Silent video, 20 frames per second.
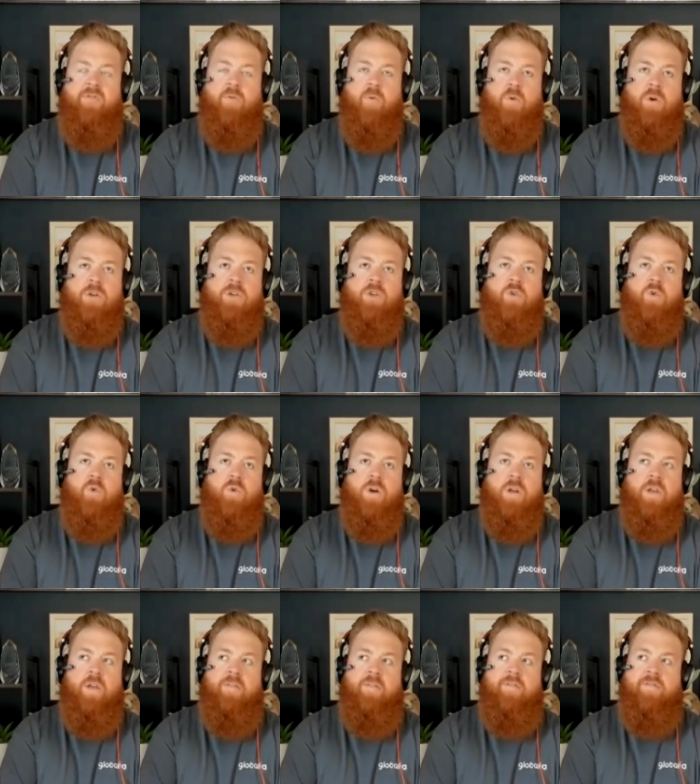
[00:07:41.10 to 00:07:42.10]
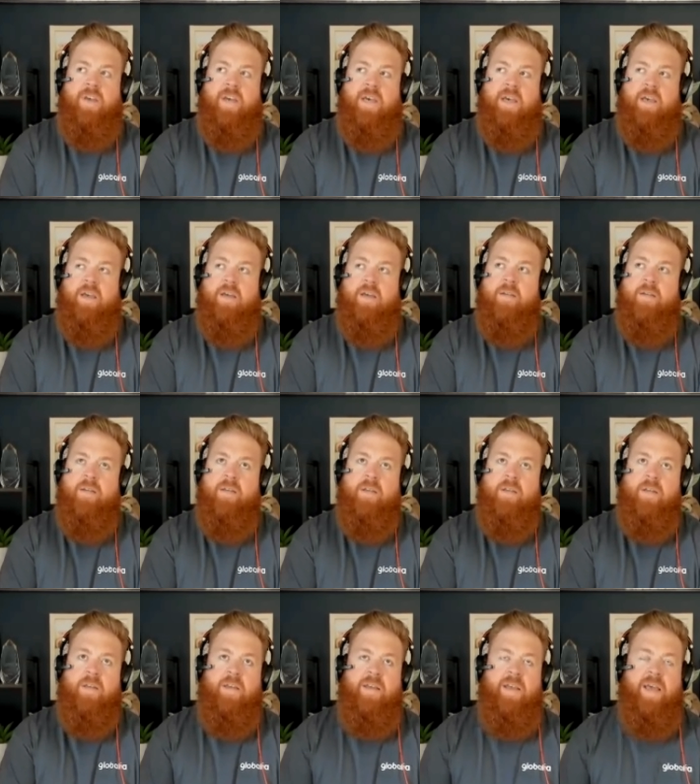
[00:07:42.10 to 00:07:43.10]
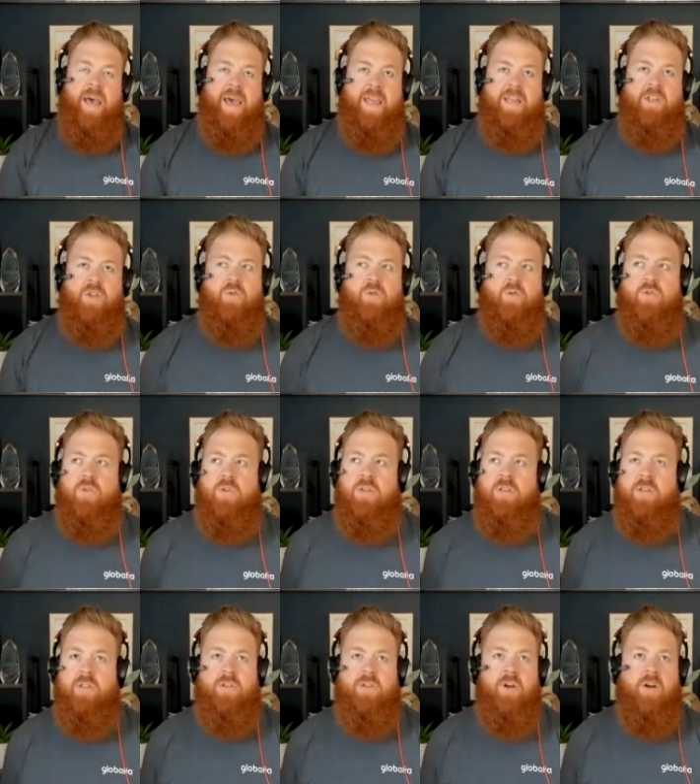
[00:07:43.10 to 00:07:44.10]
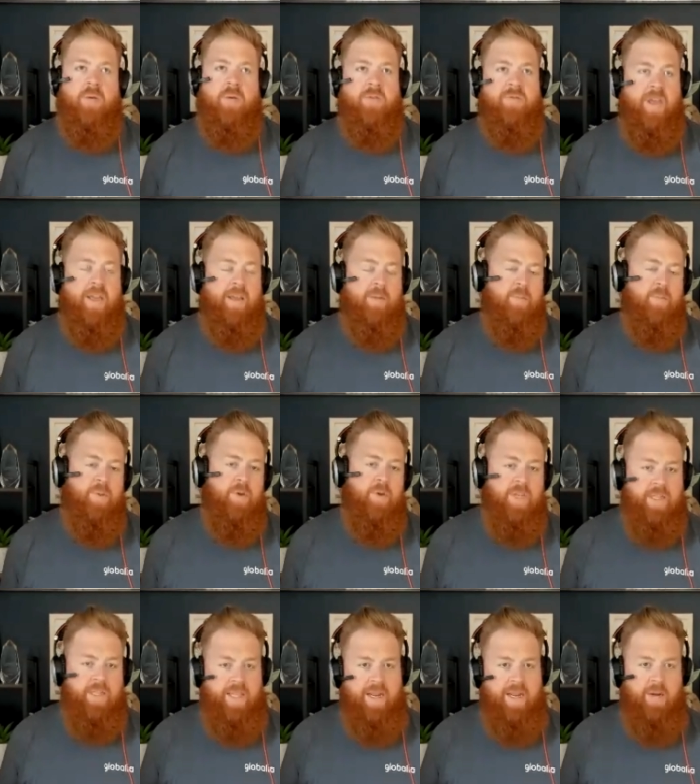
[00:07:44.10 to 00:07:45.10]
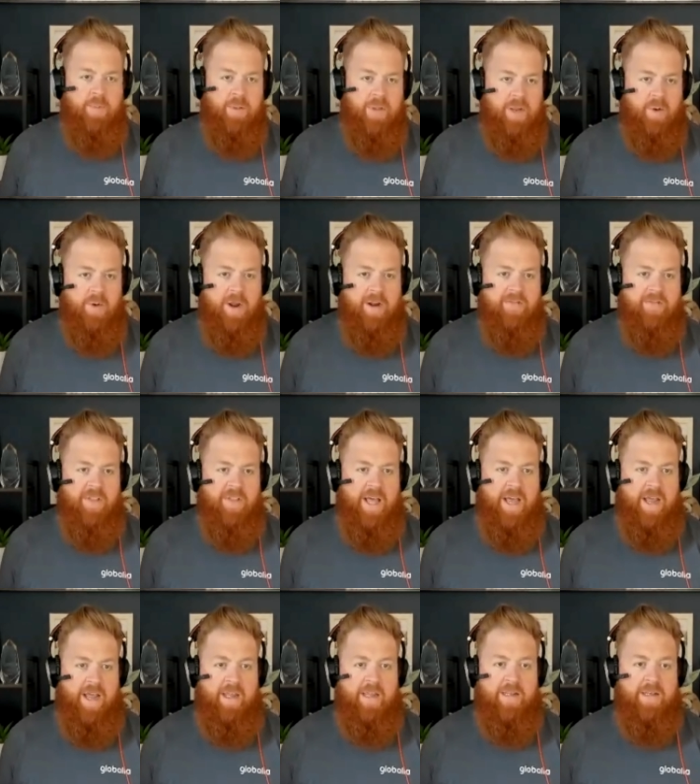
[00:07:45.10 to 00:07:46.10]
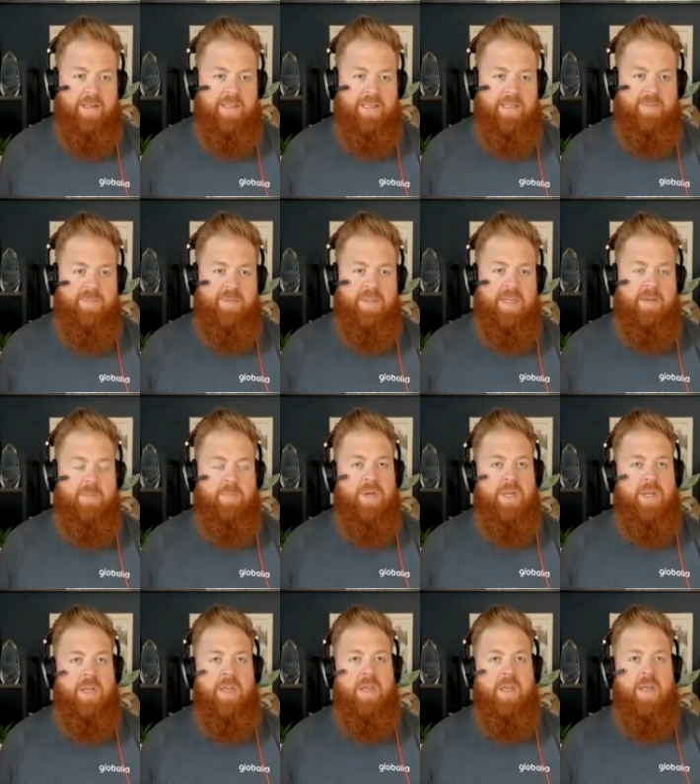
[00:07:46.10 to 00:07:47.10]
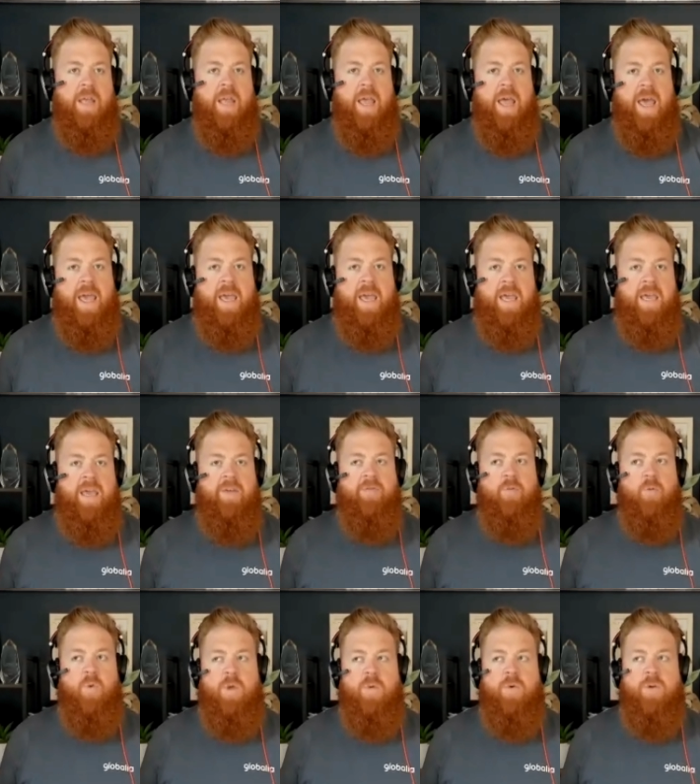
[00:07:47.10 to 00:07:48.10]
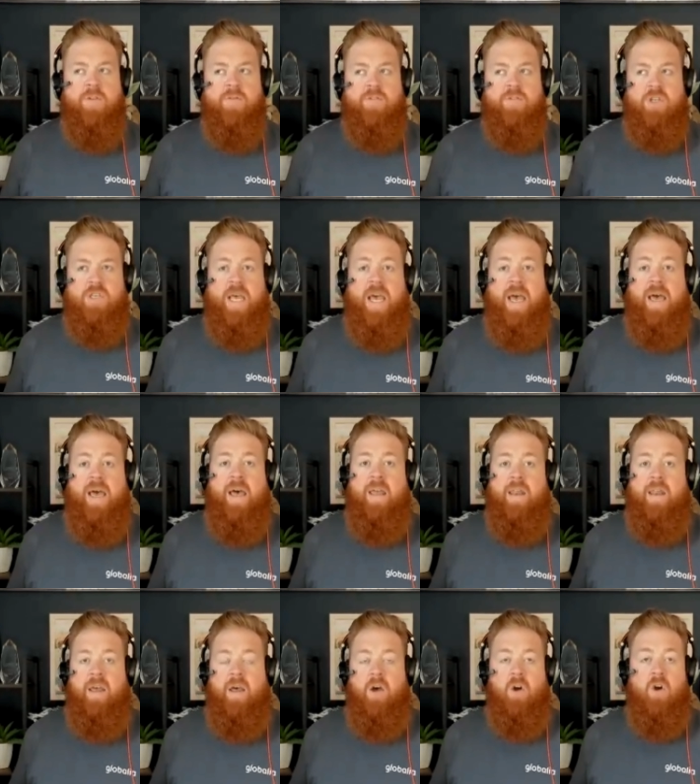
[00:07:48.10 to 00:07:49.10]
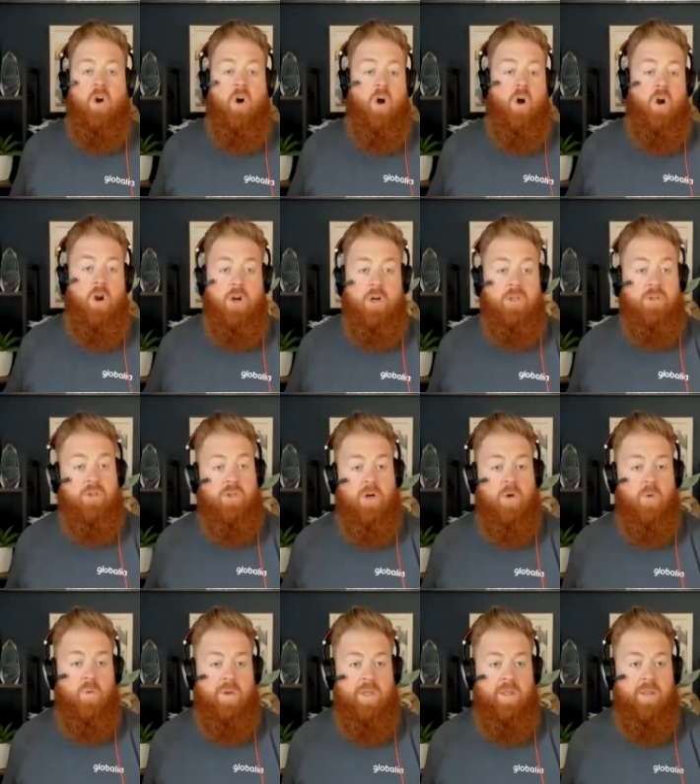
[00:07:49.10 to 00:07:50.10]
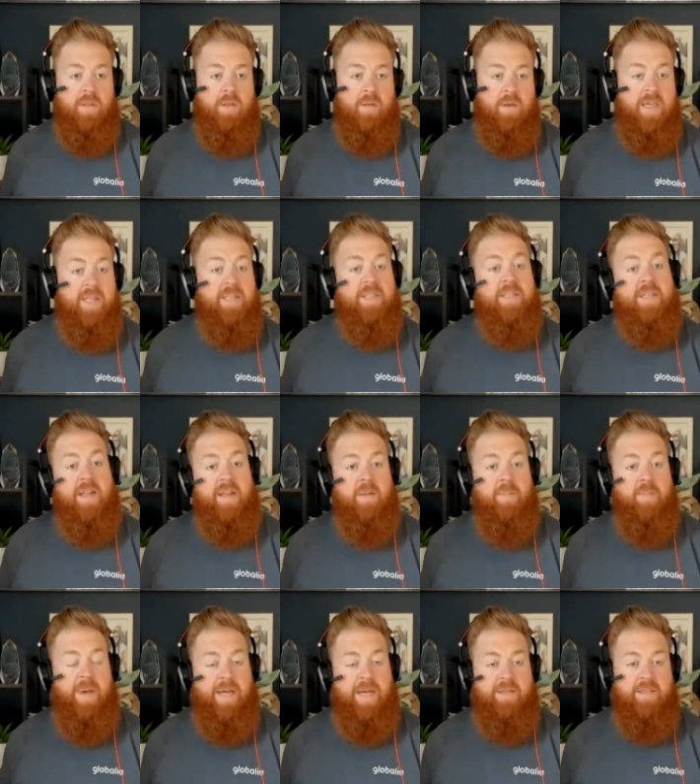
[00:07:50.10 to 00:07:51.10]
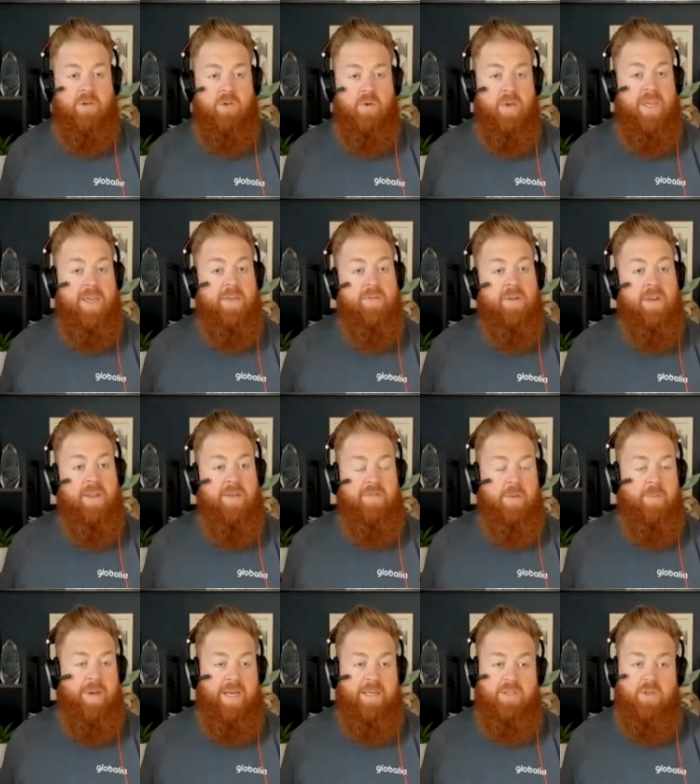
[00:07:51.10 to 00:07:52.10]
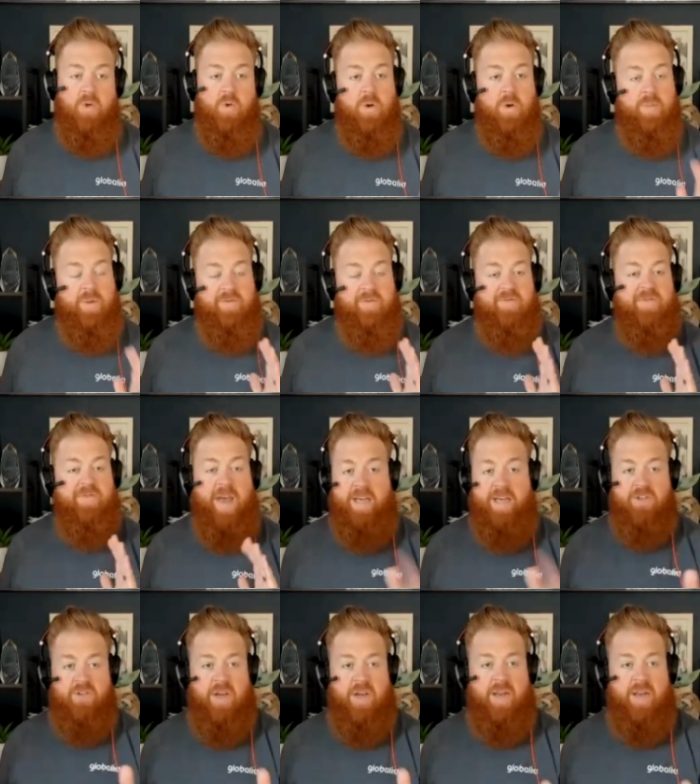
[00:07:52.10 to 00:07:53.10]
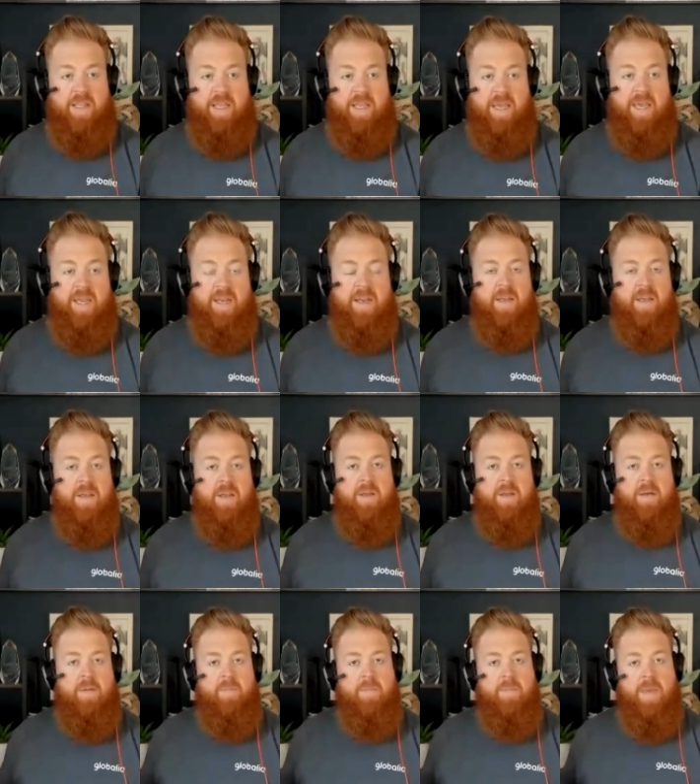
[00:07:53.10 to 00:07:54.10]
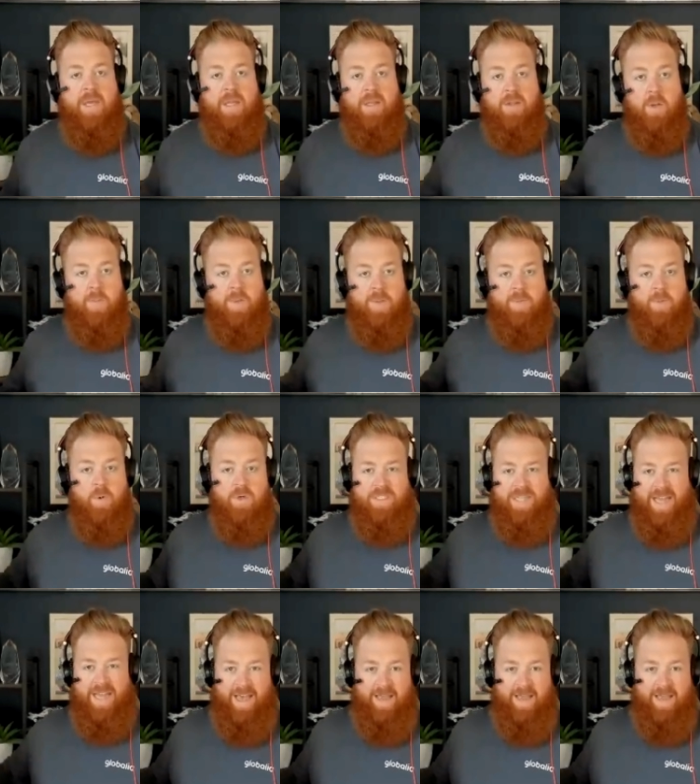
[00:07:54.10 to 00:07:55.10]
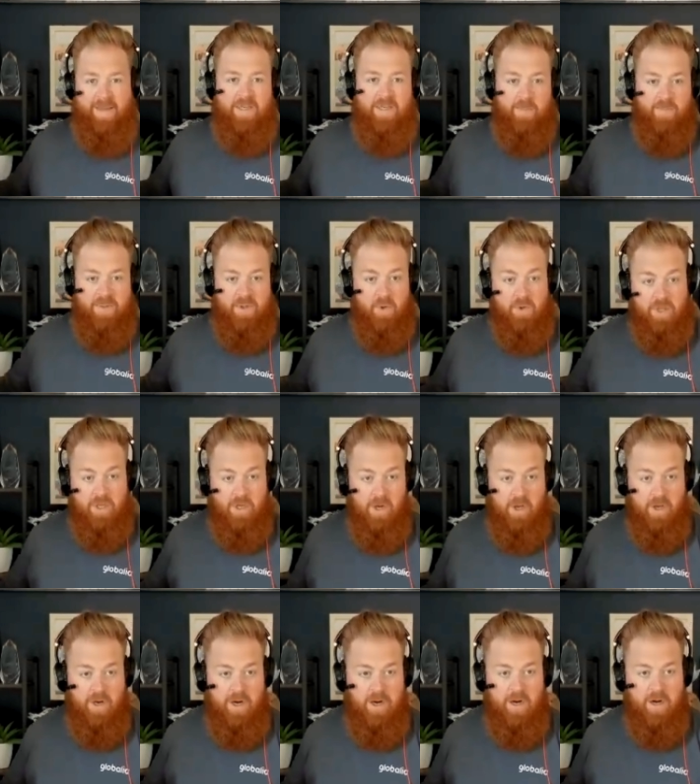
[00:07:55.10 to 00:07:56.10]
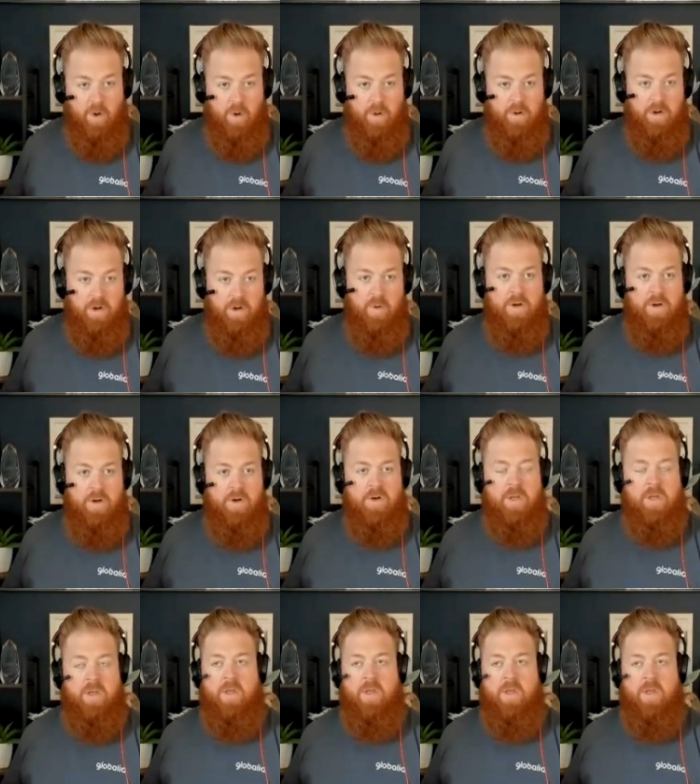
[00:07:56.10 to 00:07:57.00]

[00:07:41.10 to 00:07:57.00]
we're sort of, I hate to use the term of like building the airplane while you're flying it type thing, but hey, if we would have just had a car to start with instead of the bicycle, even if the bicycle would have been faster out of the gate, maybe a little bit more time to build the car, quote unquote,